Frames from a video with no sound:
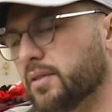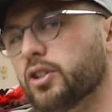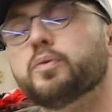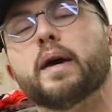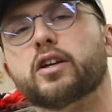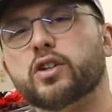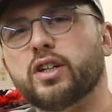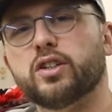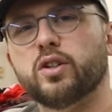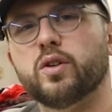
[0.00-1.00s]
just make sure
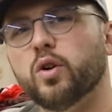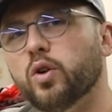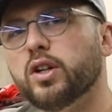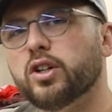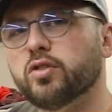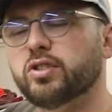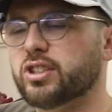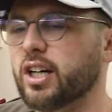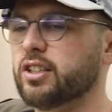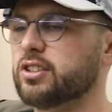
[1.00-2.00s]
you do all of your
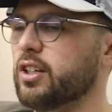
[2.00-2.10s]
research